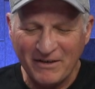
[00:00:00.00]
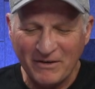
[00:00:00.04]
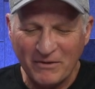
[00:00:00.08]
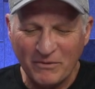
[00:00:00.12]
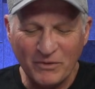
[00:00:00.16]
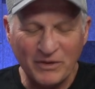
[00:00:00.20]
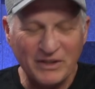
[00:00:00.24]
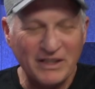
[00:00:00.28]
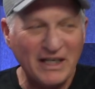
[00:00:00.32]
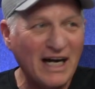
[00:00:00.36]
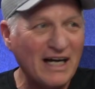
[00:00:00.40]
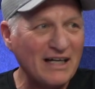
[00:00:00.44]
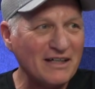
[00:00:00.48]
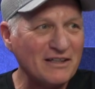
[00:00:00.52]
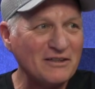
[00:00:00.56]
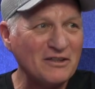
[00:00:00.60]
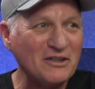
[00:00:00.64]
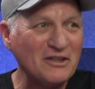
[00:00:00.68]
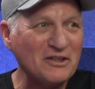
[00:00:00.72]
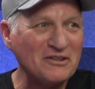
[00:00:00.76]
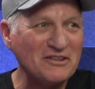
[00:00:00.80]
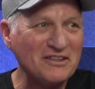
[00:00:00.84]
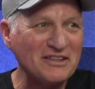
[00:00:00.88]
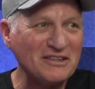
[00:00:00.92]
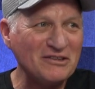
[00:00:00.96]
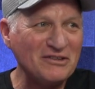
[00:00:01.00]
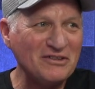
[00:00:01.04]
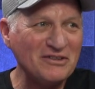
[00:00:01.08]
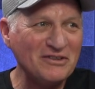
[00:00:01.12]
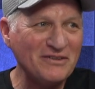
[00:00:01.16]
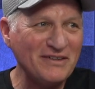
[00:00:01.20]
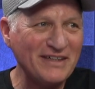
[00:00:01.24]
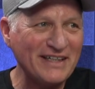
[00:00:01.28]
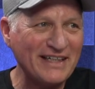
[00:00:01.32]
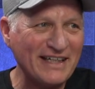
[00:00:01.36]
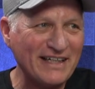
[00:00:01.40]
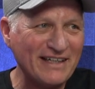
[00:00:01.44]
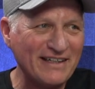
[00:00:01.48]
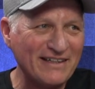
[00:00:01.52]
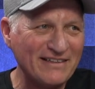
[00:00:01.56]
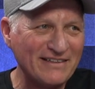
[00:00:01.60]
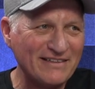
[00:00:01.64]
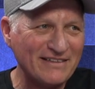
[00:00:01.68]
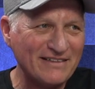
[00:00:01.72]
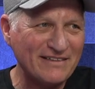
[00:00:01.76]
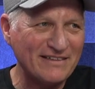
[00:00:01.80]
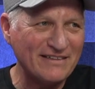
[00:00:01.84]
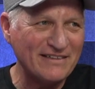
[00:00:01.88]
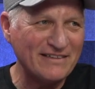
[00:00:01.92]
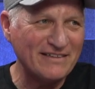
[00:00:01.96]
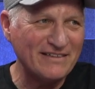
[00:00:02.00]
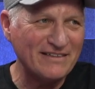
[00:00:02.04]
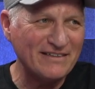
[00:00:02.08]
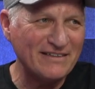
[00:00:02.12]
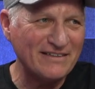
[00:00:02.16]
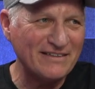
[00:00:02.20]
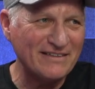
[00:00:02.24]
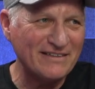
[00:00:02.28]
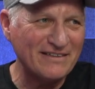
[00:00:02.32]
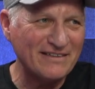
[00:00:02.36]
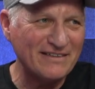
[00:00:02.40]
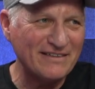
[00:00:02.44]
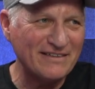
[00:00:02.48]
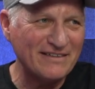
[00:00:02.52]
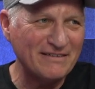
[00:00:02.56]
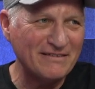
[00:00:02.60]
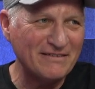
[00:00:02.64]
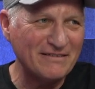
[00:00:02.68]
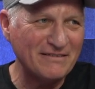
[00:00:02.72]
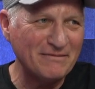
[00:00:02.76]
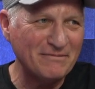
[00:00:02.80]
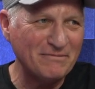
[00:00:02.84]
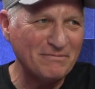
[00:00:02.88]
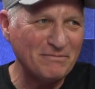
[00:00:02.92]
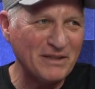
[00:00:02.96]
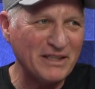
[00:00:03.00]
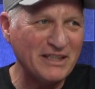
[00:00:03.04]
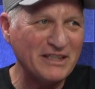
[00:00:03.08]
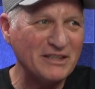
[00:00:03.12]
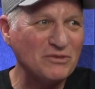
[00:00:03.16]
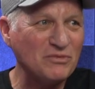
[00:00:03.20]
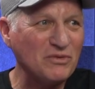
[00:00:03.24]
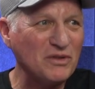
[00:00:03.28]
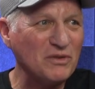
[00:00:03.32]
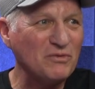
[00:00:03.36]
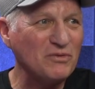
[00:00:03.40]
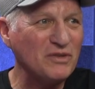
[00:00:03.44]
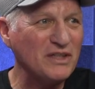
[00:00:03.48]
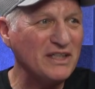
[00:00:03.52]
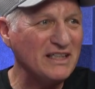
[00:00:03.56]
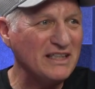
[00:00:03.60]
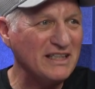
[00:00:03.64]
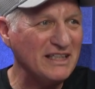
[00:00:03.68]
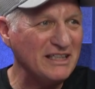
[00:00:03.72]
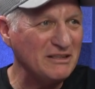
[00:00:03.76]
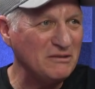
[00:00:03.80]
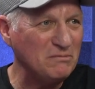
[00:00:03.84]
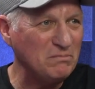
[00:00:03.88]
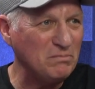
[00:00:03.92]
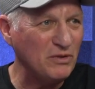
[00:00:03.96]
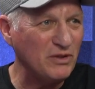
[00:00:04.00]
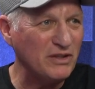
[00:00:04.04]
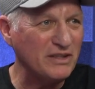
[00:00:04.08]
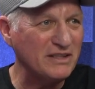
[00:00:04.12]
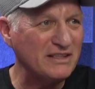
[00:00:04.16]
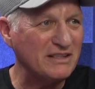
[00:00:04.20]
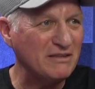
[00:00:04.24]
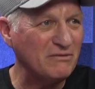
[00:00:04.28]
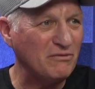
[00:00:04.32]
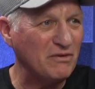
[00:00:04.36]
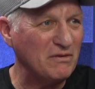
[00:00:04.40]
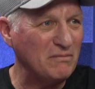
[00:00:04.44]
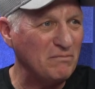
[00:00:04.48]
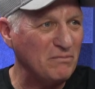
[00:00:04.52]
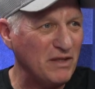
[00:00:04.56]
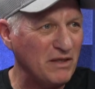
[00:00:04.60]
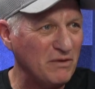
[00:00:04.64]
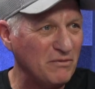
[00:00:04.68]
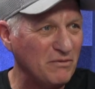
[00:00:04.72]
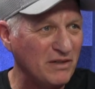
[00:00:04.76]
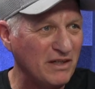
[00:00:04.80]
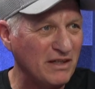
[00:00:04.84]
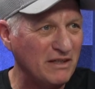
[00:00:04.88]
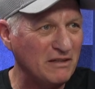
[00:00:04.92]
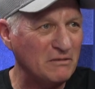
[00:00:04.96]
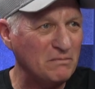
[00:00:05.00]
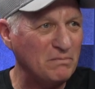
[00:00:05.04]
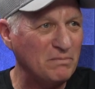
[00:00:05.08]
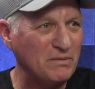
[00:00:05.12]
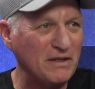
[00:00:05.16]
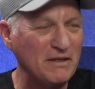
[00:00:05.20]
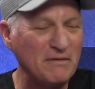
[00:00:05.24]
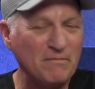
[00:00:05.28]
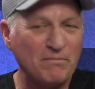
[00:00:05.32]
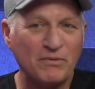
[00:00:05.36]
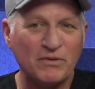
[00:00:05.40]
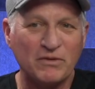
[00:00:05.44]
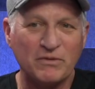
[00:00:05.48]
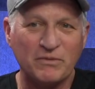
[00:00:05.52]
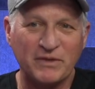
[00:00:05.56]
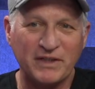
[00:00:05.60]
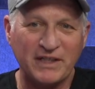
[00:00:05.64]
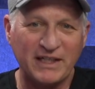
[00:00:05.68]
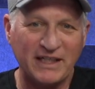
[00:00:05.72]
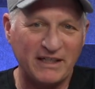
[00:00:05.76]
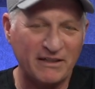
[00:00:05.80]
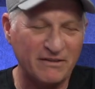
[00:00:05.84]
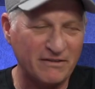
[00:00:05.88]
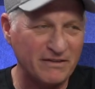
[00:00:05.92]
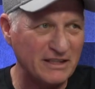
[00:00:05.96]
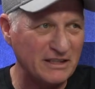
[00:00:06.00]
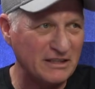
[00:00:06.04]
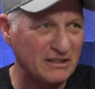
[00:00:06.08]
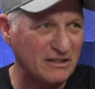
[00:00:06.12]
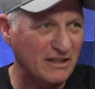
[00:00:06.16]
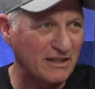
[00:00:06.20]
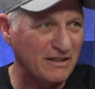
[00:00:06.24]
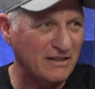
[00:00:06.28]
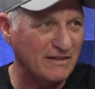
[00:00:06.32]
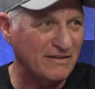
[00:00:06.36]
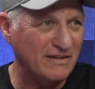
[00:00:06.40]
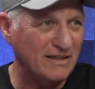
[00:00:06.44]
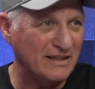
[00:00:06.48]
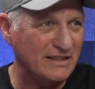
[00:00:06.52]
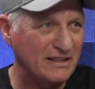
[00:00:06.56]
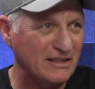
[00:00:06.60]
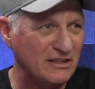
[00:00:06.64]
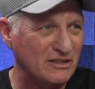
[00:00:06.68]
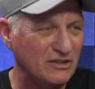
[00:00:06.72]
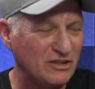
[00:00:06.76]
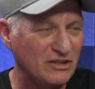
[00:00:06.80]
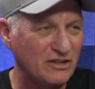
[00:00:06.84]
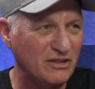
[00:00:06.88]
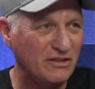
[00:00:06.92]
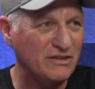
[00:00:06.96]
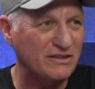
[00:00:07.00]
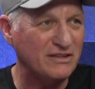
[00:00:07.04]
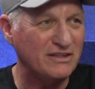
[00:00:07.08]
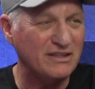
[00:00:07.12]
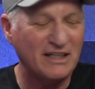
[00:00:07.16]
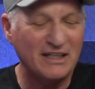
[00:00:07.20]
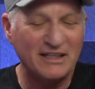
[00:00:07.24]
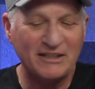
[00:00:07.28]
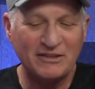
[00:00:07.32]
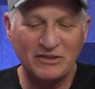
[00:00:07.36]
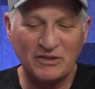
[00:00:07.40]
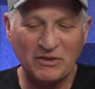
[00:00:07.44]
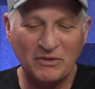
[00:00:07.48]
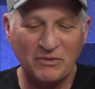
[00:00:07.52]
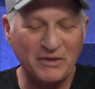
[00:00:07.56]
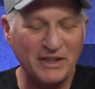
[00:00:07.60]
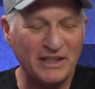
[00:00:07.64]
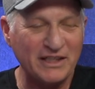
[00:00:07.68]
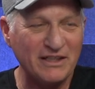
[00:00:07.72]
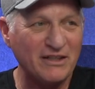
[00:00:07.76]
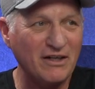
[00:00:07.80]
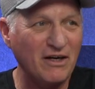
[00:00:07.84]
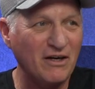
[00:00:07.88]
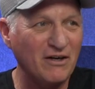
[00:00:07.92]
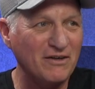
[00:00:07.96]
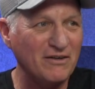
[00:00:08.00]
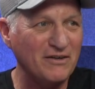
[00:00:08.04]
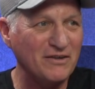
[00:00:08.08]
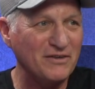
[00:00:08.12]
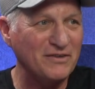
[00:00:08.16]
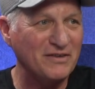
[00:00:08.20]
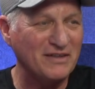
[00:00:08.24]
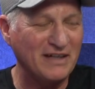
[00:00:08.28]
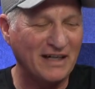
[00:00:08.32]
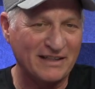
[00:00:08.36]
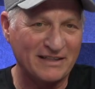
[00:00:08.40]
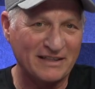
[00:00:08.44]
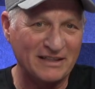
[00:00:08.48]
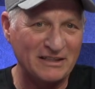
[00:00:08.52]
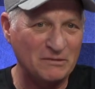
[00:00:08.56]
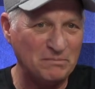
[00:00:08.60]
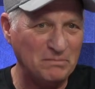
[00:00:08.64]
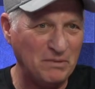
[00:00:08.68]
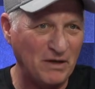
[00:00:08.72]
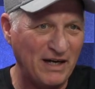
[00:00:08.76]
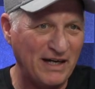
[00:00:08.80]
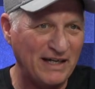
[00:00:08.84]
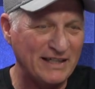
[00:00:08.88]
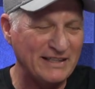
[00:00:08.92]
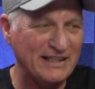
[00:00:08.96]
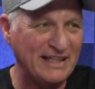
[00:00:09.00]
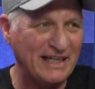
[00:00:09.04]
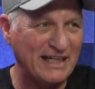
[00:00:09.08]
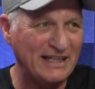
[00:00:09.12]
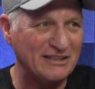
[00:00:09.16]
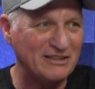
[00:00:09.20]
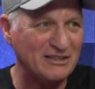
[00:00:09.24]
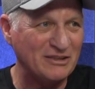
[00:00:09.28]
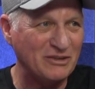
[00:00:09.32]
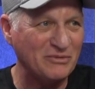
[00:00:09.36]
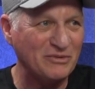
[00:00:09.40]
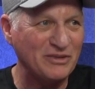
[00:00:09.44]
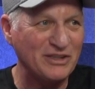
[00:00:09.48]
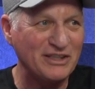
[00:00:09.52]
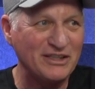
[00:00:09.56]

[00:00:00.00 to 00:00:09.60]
we're not alone in doing it. No because we read these books and we meet with other people and we hear each other on these shows. So we know on these podcasts, so we